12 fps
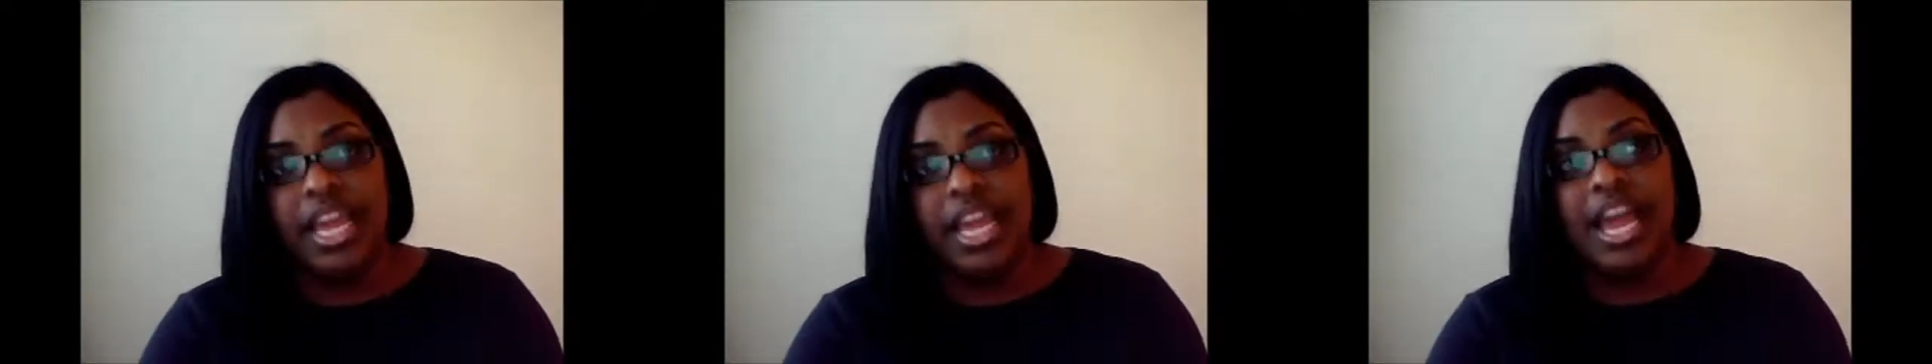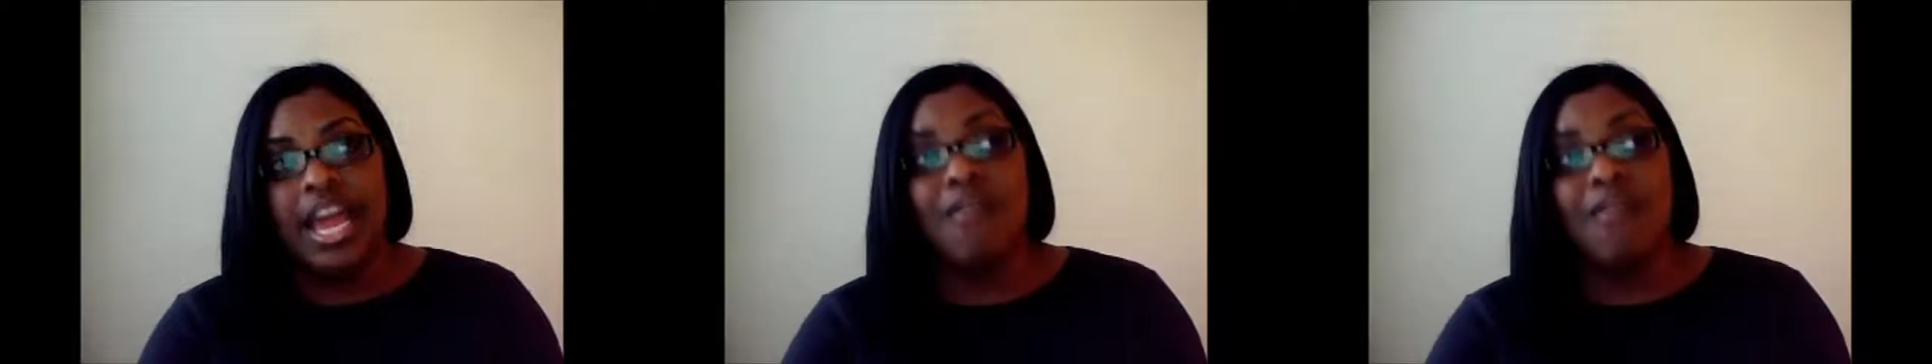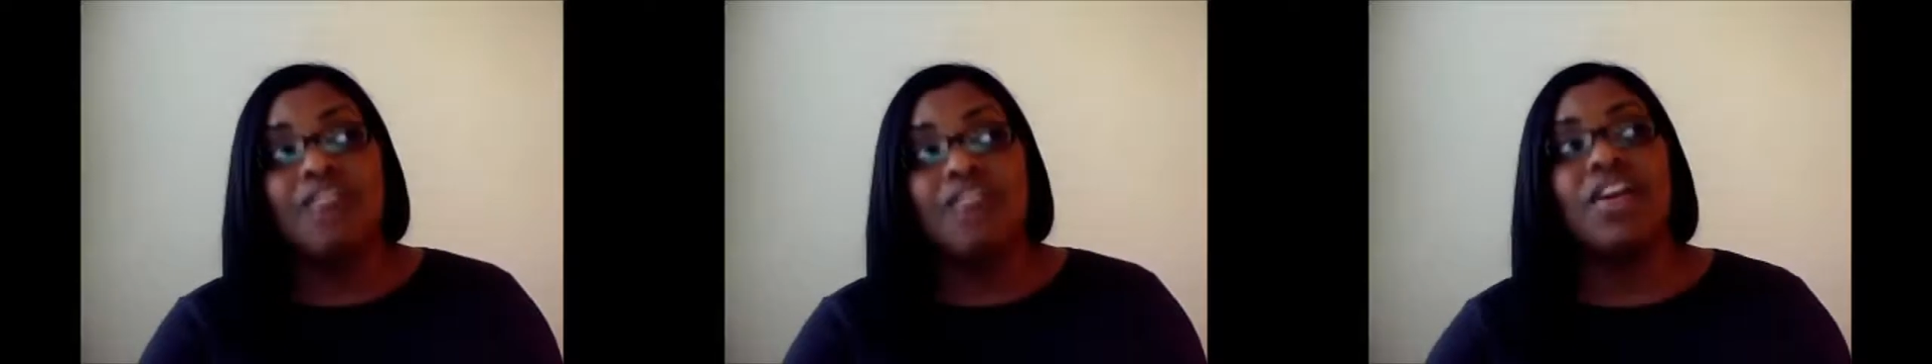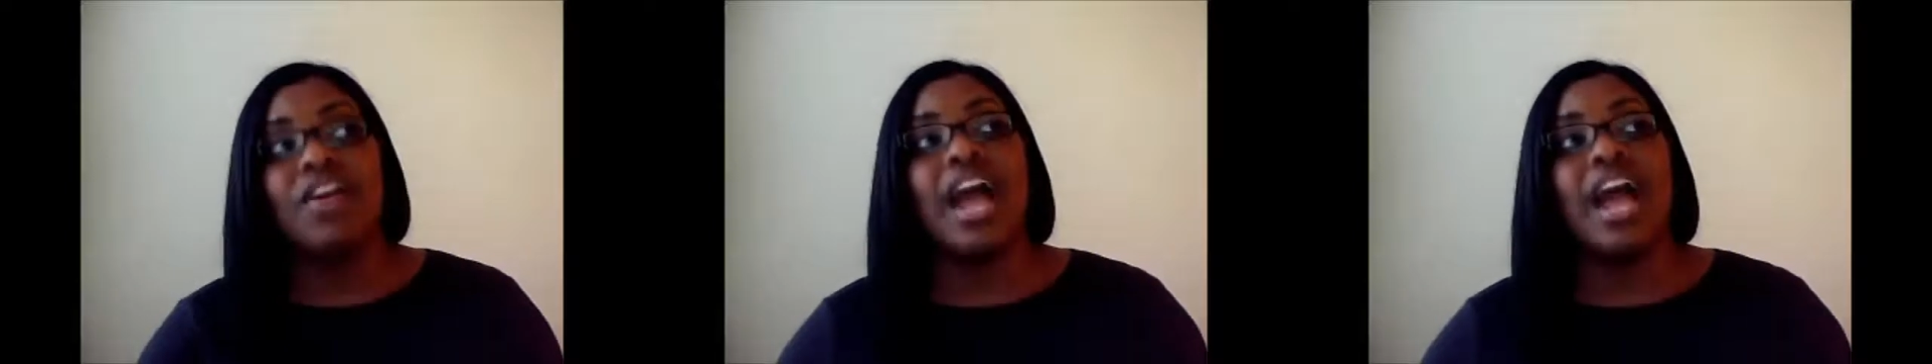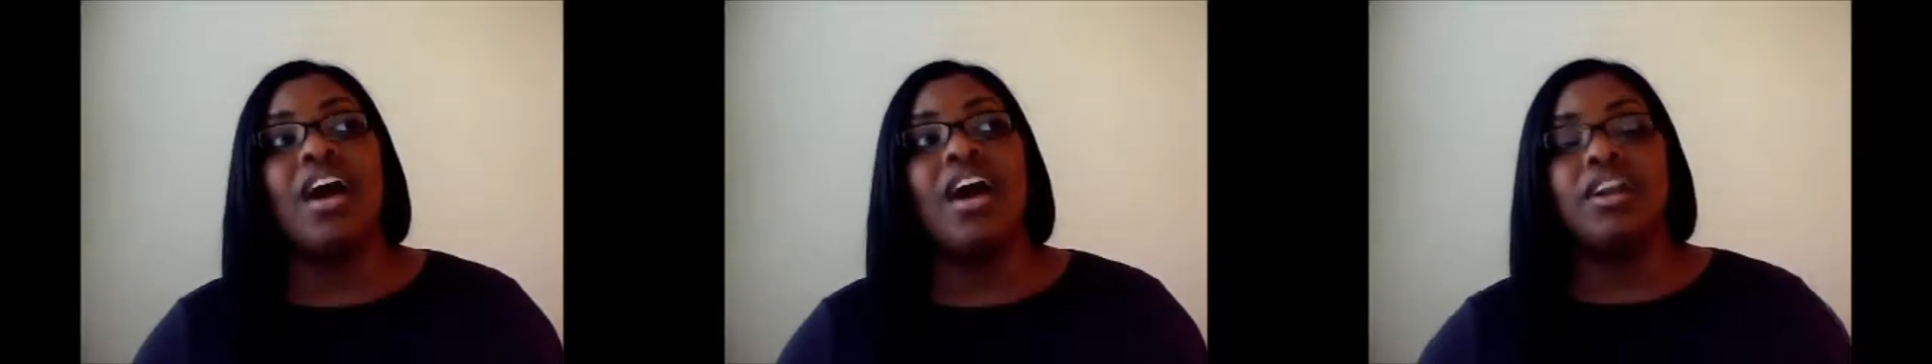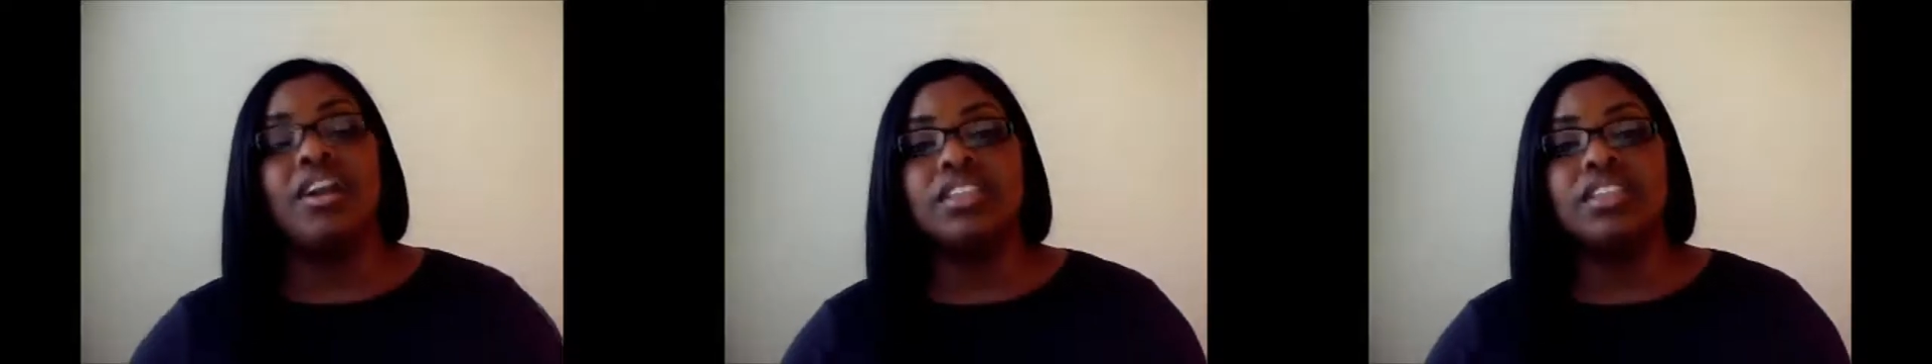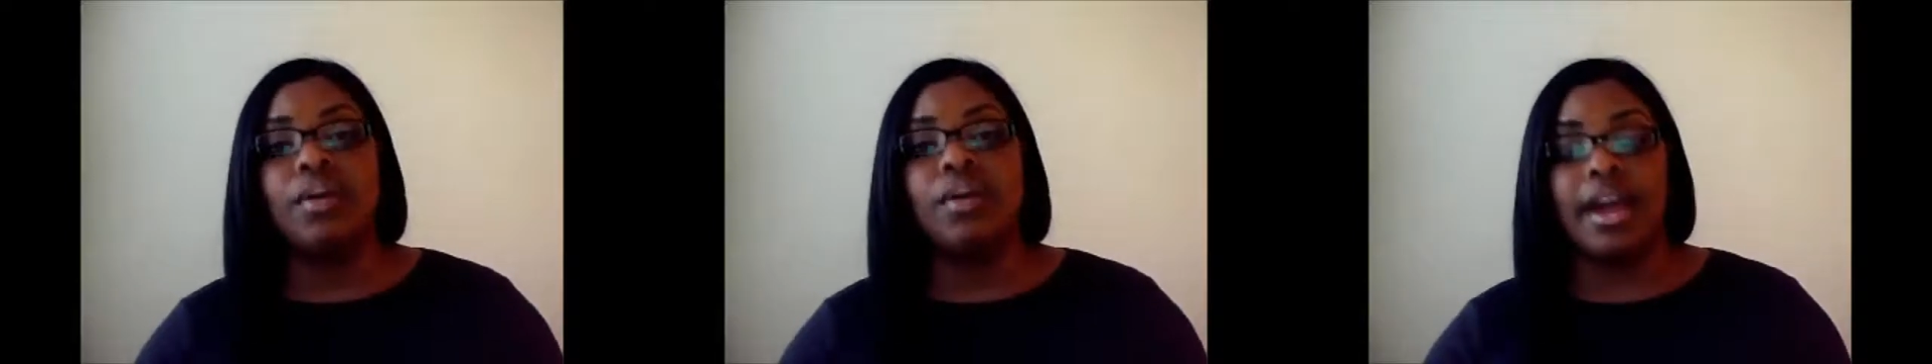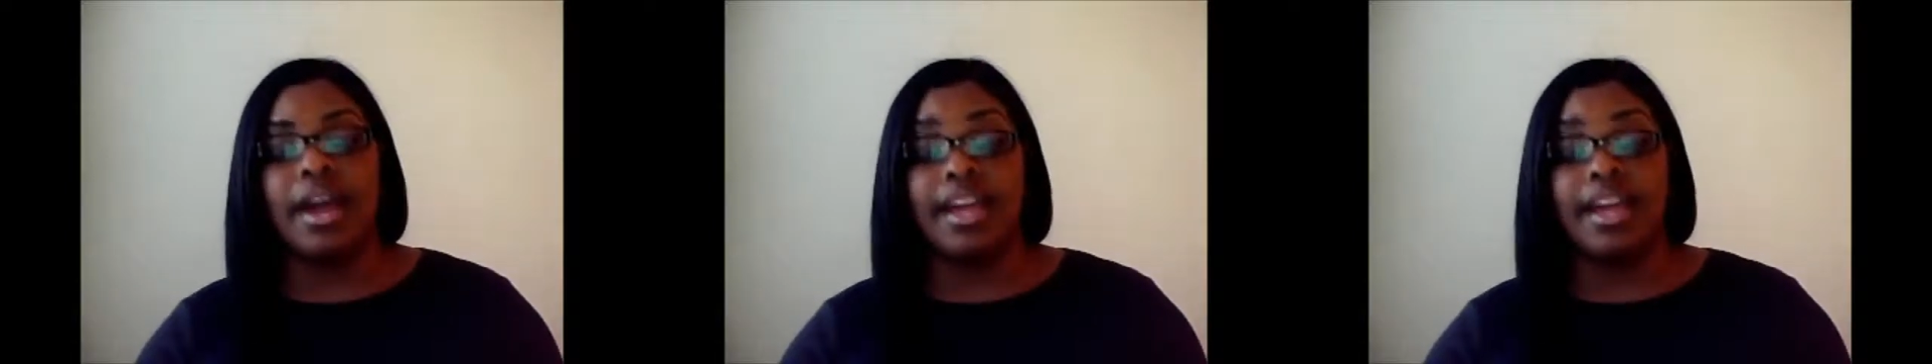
However, I also, and